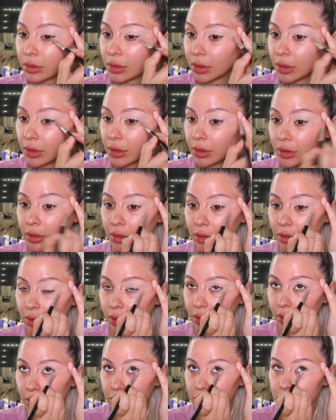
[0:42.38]
And
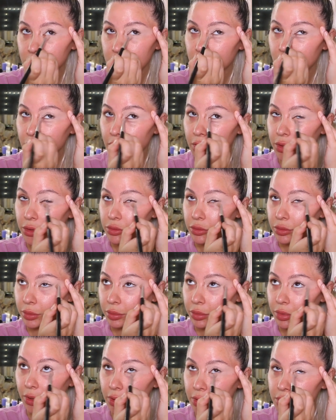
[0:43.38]
I also like to
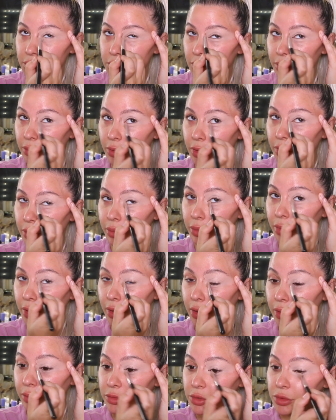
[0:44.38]
apply some on the
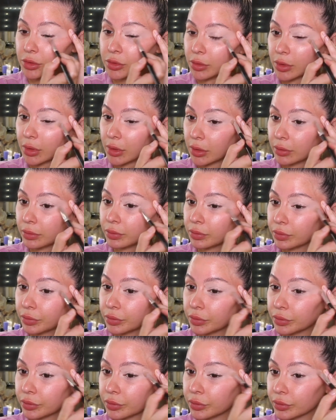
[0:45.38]
bottom as well.
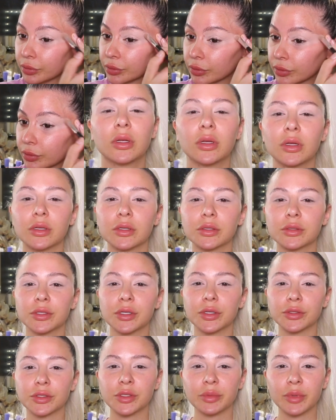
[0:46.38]

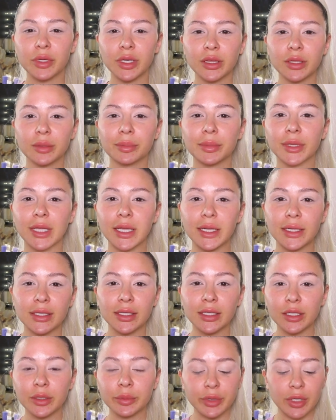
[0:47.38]
So to make the
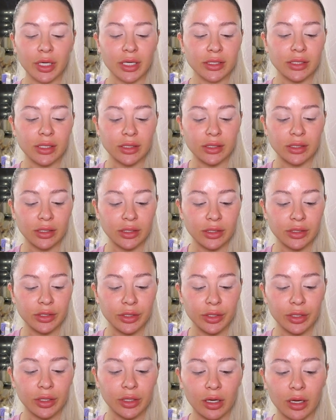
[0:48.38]
blending process
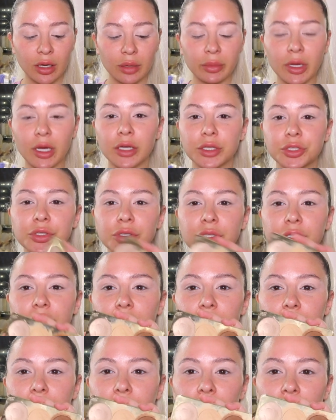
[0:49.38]
easier, I'm actually going
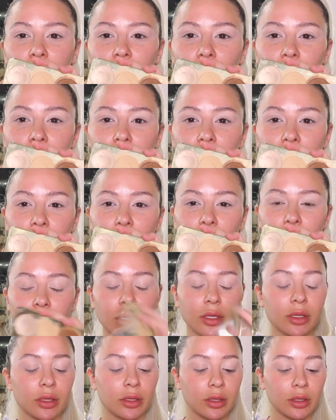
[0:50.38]
to pick up
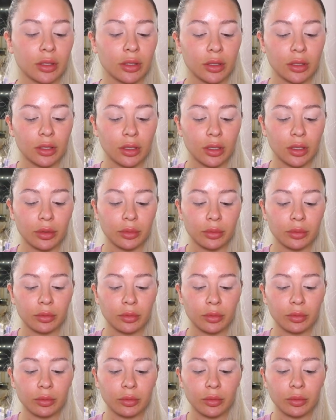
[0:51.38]
the
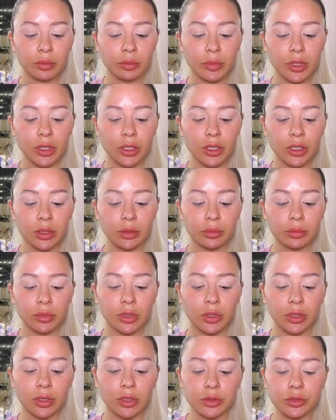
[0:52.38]
medium
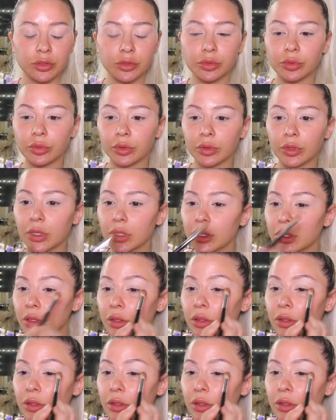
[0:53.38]
contour